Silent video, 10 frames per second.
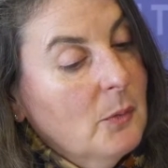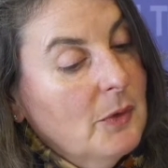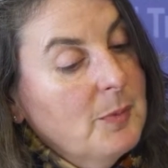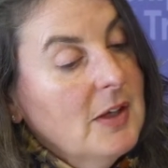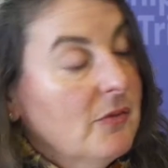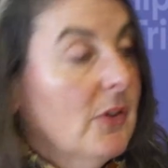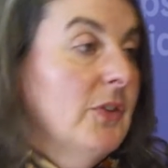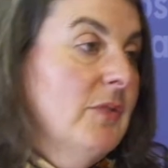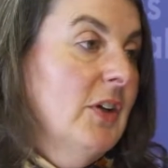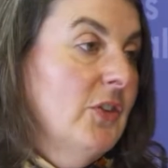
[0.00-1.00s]
We've been
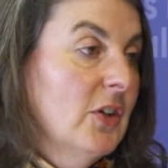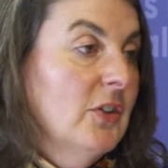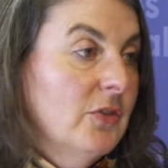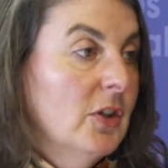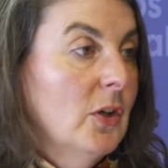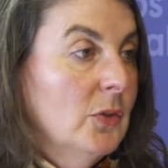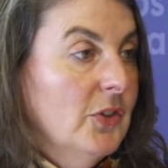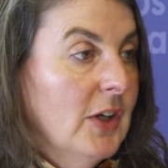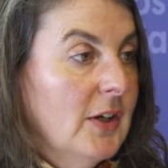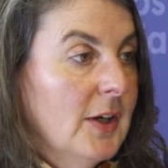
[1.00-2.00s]
involved in research for a long
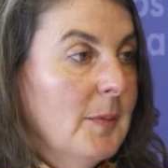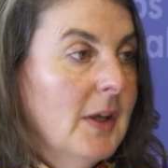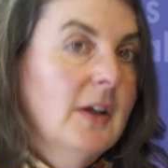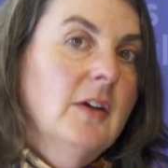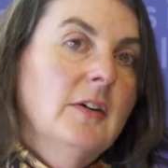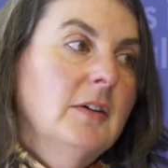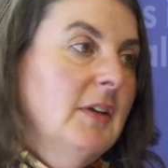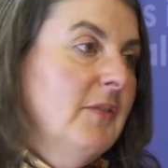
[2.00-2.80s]
time and our